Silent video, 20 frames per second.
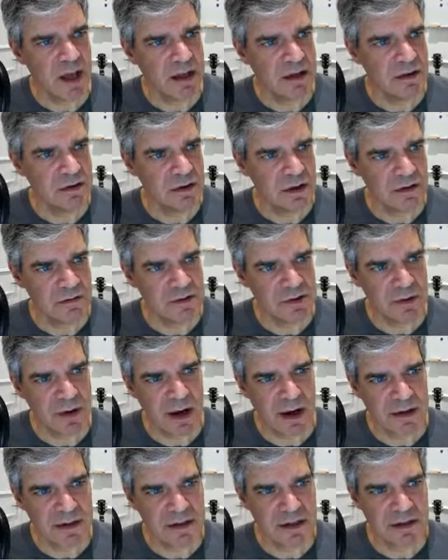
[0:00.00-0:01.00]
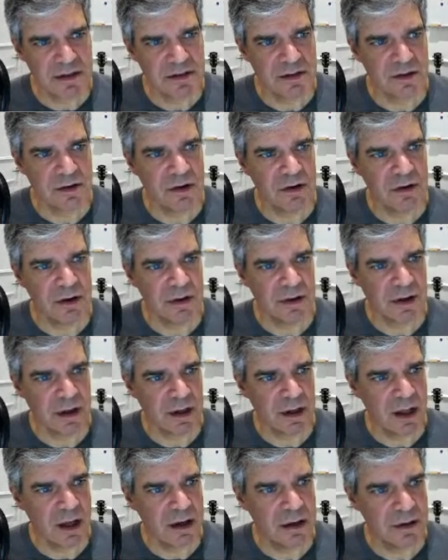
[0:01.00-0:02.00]
menu gives you access to all of the
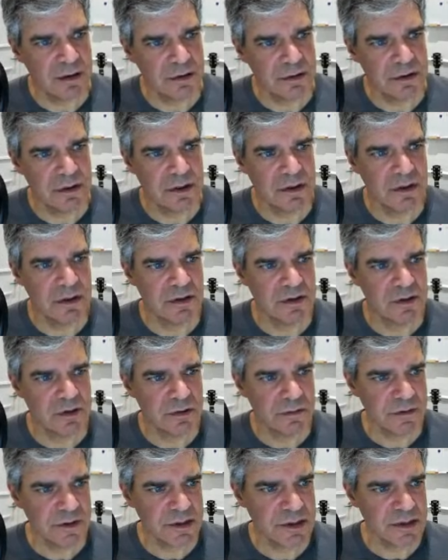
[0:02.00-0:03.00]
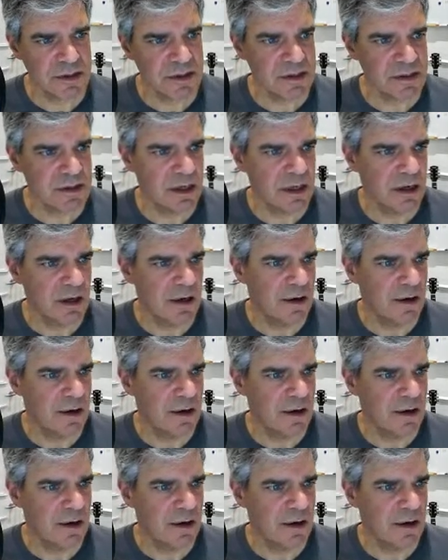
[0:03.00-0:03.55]
cloud services.